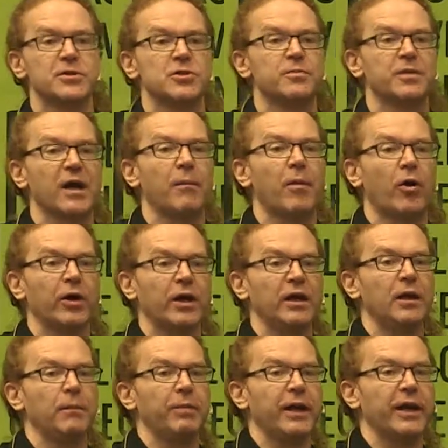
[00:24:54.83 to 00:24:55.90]
to become our
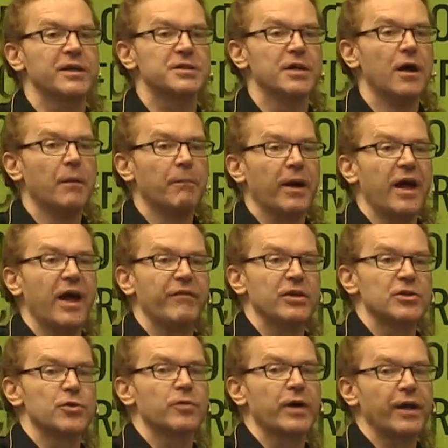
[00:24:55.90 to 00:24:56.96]
guinea pigs by having
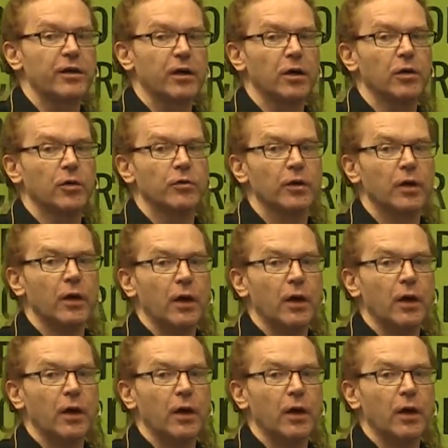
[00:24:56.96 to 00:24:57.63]
to write code.